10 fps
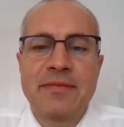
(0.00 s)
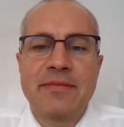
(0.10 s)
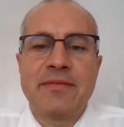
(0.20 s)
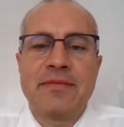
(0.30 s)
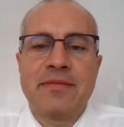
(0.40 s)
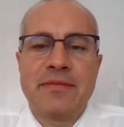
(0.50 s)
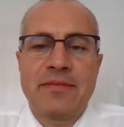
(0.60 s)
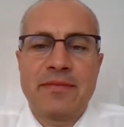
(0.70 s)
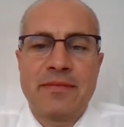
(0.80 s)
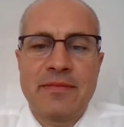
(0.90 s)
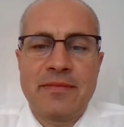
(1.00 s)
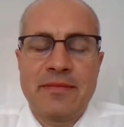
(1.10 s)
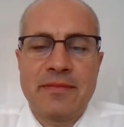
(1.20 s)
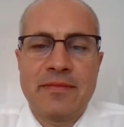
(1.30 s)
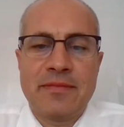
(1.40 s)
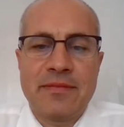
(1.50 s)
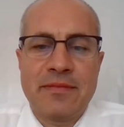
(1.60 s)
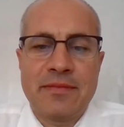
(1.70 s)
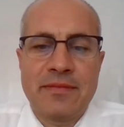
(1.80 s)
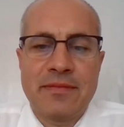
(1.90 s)

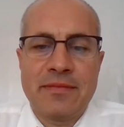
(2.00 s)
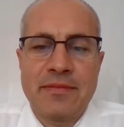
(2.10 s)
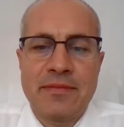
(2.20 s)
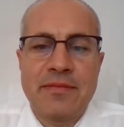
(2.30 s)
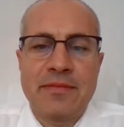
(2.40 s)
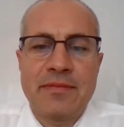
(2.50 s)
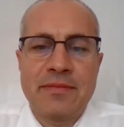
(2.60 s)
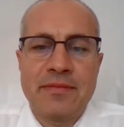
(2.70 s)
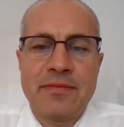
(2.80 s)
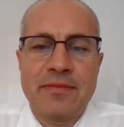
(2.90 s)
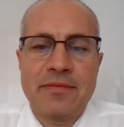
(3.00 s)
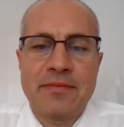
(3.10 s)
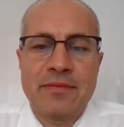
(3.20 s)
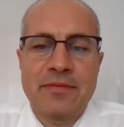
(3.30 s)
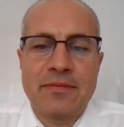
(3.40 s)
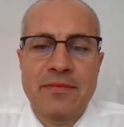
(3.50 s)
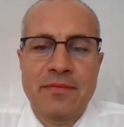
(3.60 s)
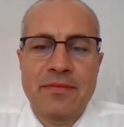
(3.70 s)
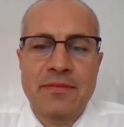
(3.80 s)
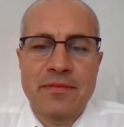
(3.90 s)

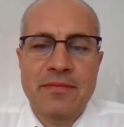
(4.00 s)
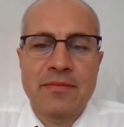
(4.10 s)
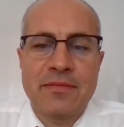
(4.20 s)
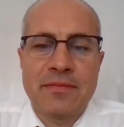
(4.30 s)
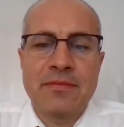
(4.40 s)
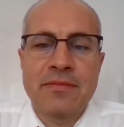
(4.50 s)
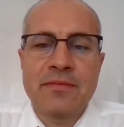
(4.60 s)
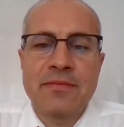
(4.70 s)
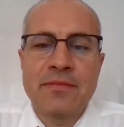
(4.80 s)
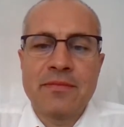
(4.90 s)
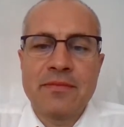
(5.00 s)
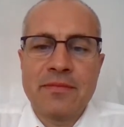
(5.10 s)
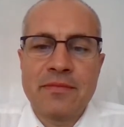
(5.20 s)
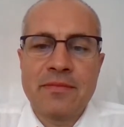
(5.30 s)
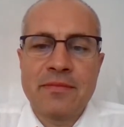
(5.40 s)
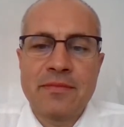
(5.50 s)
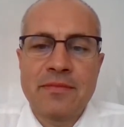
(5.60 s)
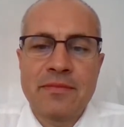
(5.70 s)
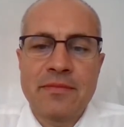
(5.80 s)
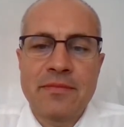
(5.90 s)

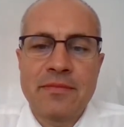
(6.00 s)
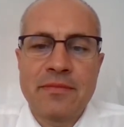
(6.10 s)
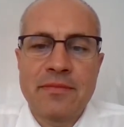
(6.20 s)
No words are spoken by the person on screen.